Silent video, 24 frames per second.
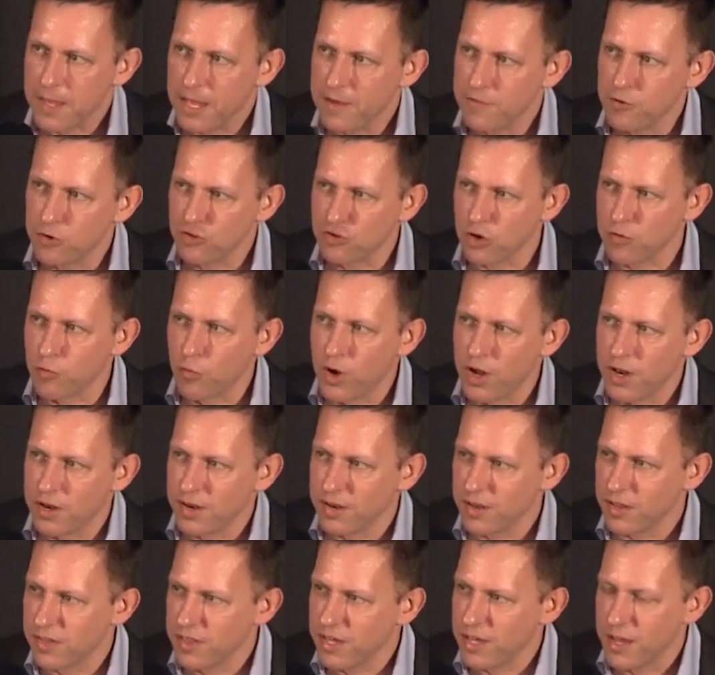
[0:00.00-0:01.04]
If you sort of want
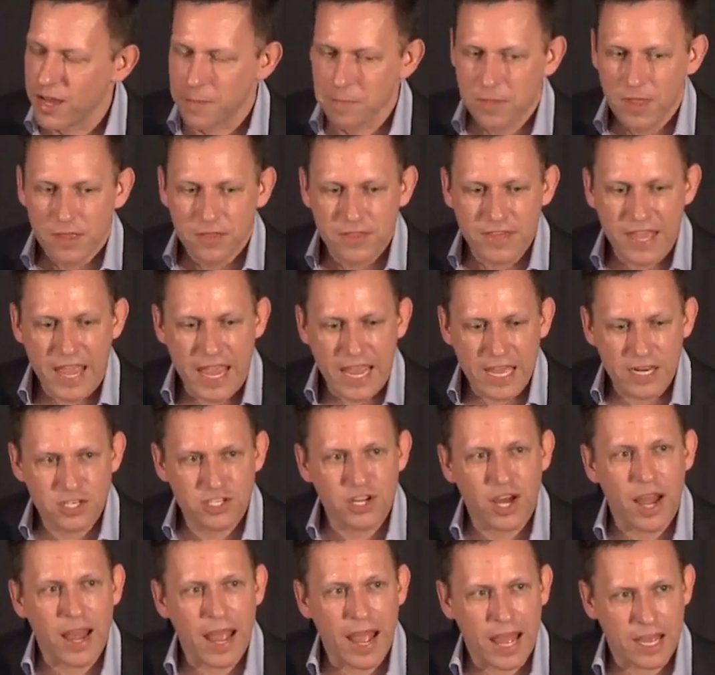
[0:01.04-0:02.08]
the
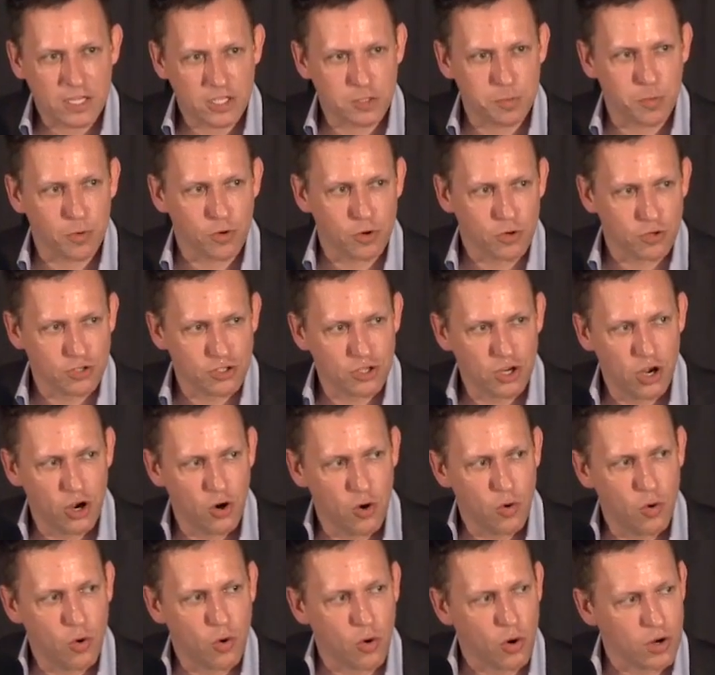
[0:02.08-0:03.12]
anti-Asperger's
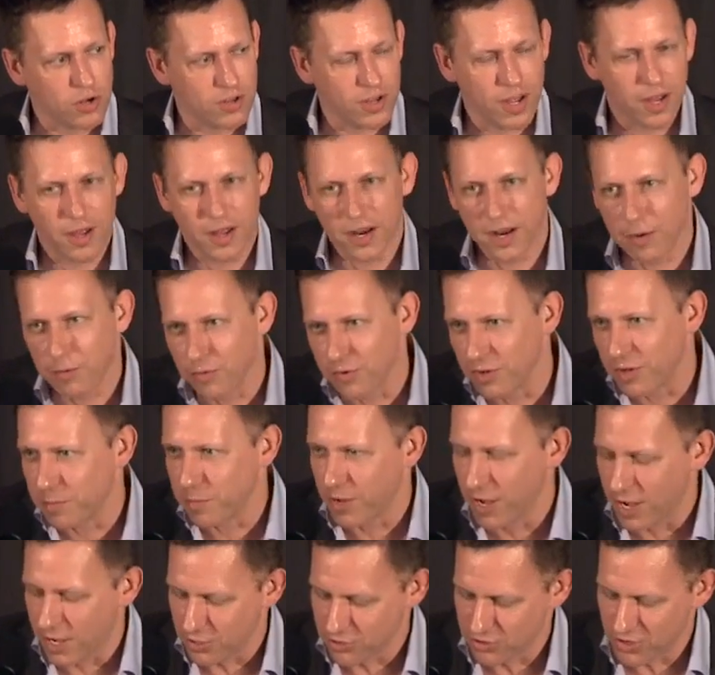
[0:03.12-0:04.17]
cohort, and I will
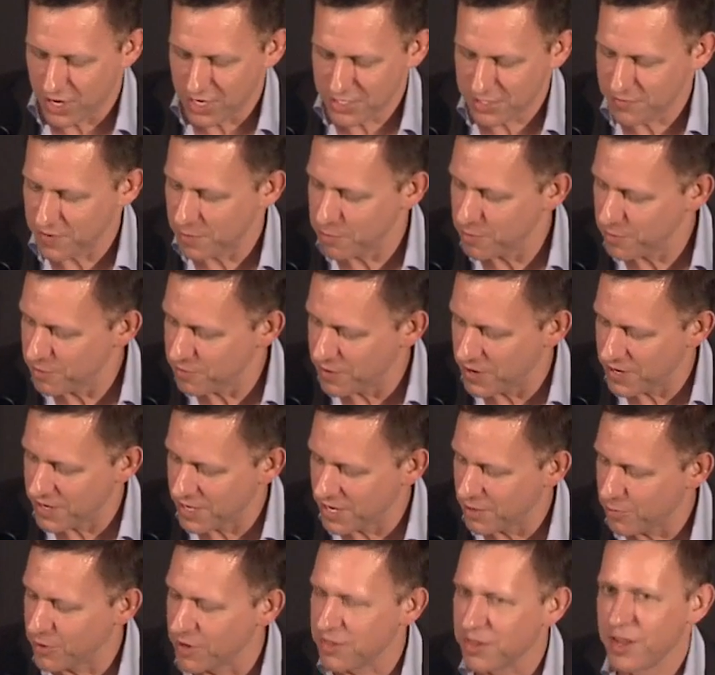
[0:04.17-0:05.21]
apologize if I'm offending
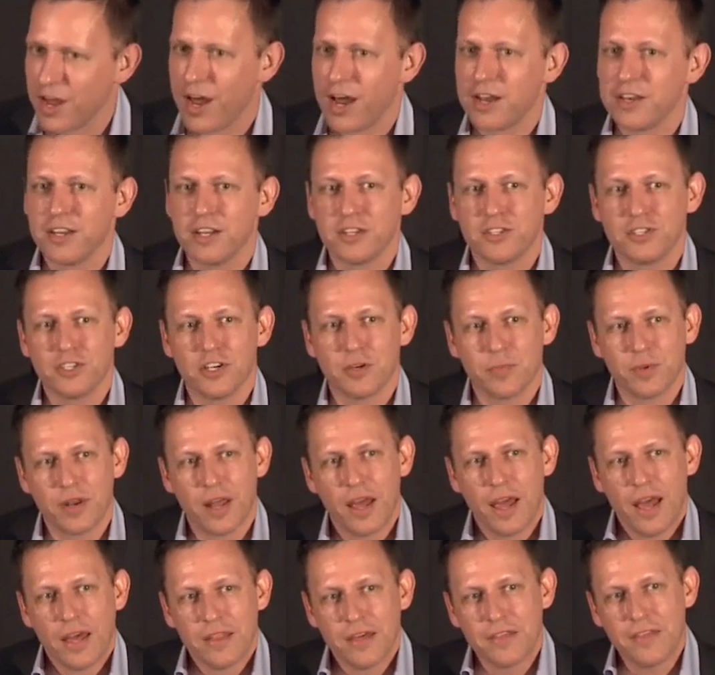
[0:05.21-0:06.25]
anyone in the audience here, but
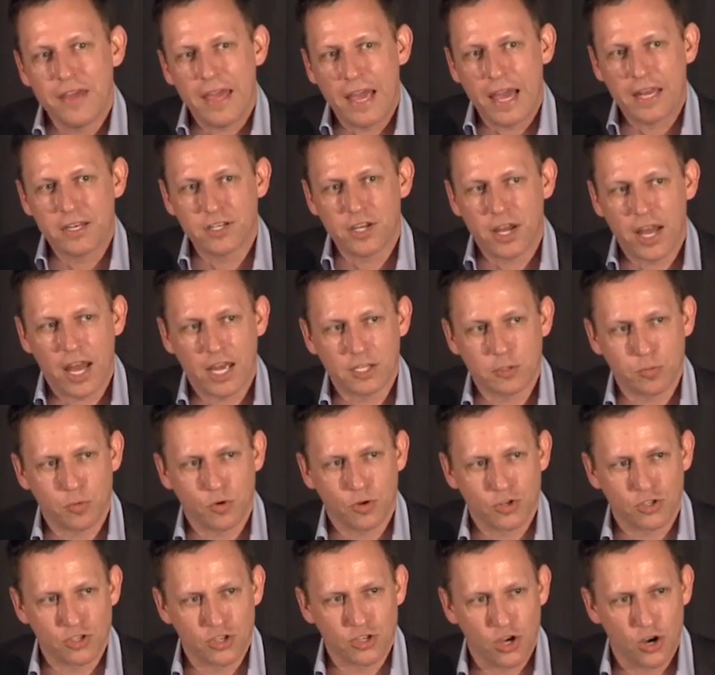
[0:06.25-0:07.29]
I think the
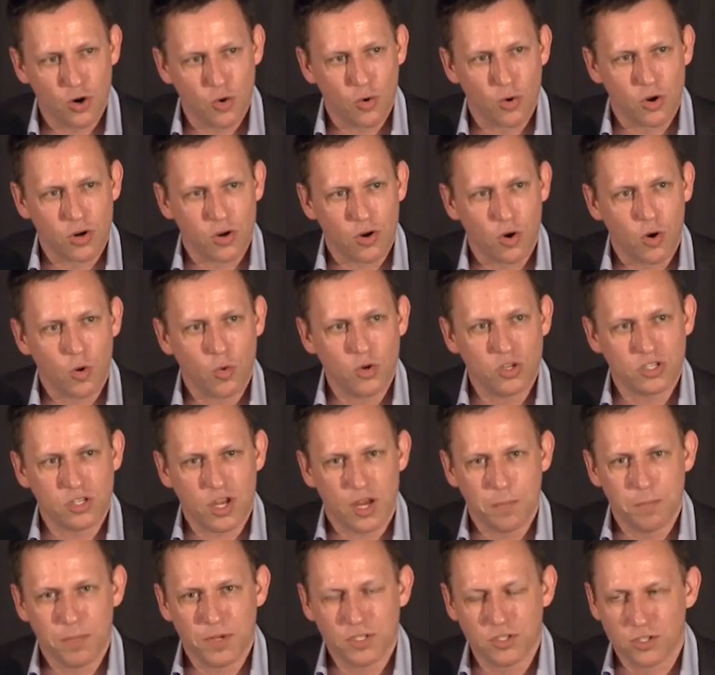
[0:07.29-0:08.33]
anti-Asperger's cohort are always
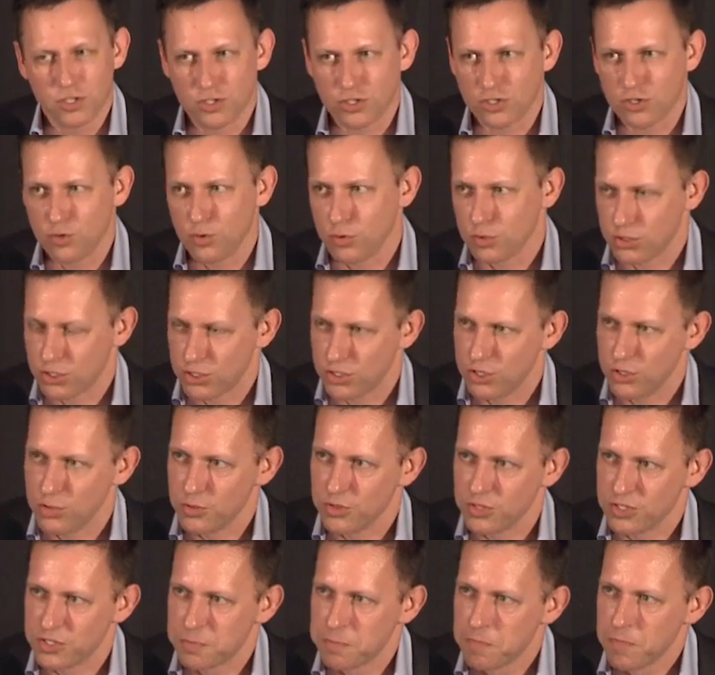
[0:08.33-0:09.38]
business school
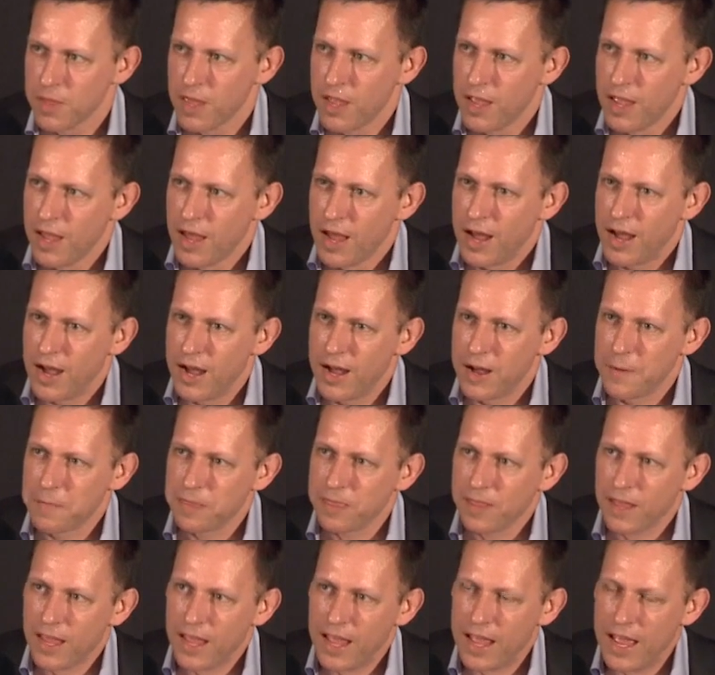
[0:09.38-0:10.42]
students.
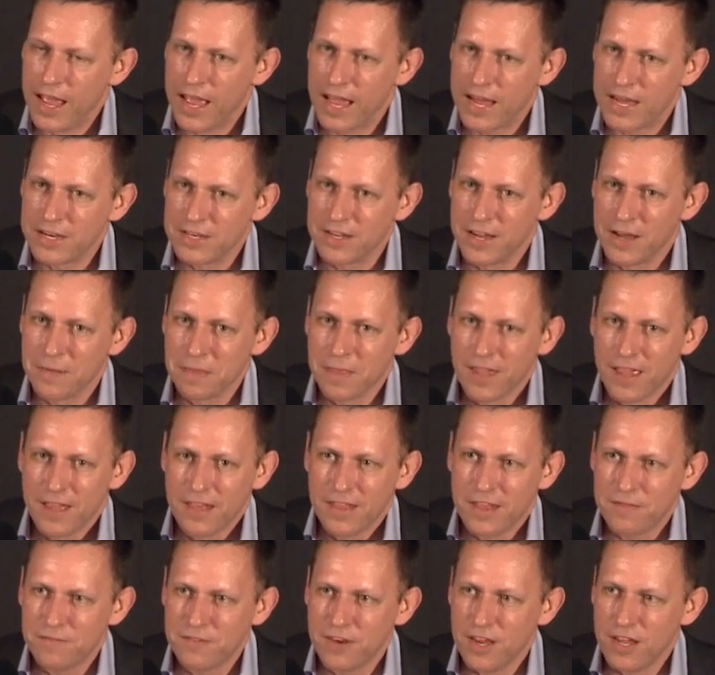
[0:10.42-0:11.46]
And
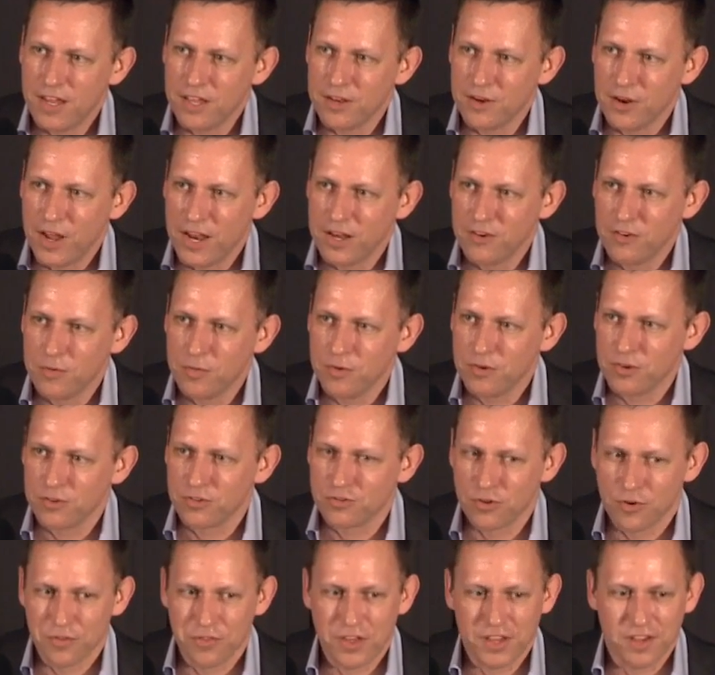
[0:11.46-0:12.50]
you can
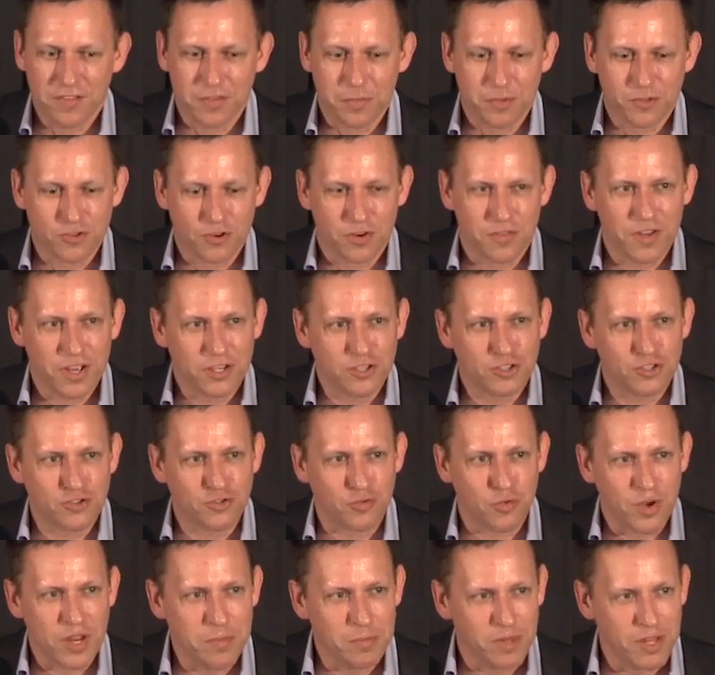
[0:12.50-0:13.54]
sort of think of them as sort of
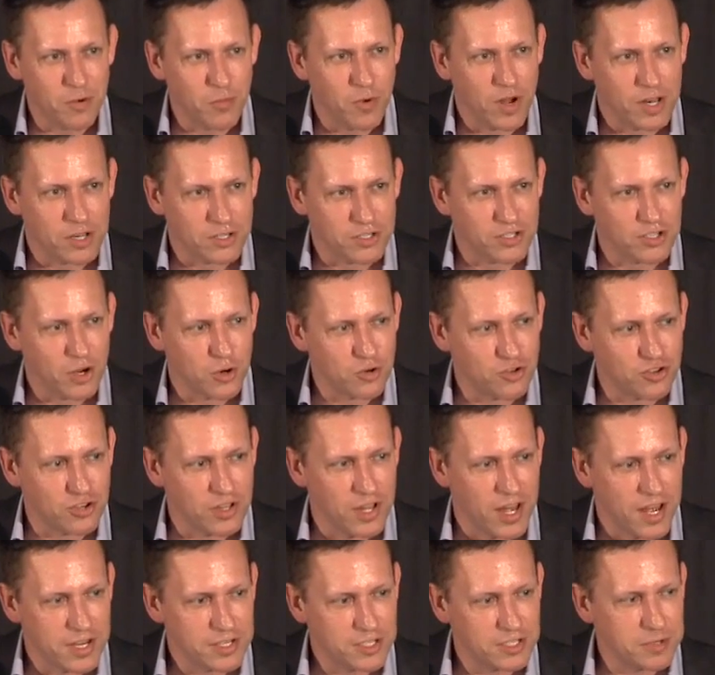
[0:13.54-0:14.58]
extremely
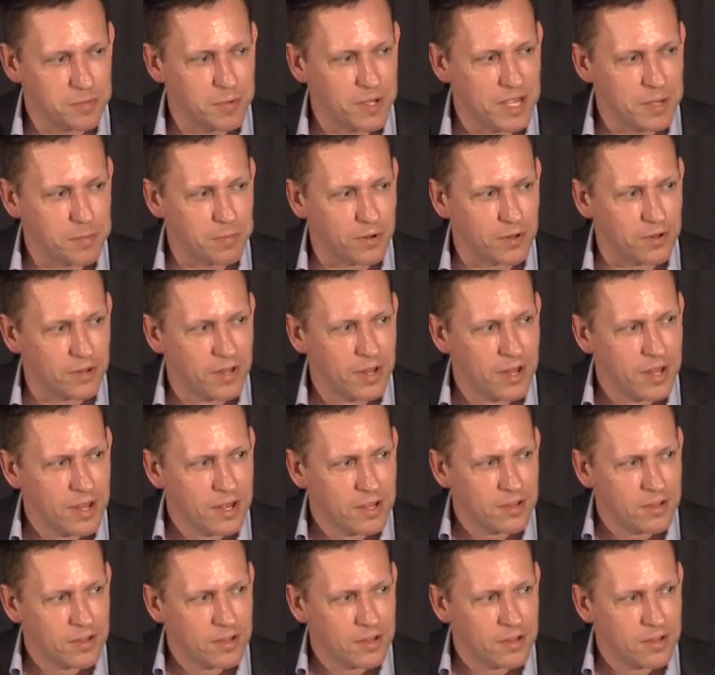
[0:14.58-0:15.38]
well-socialized people.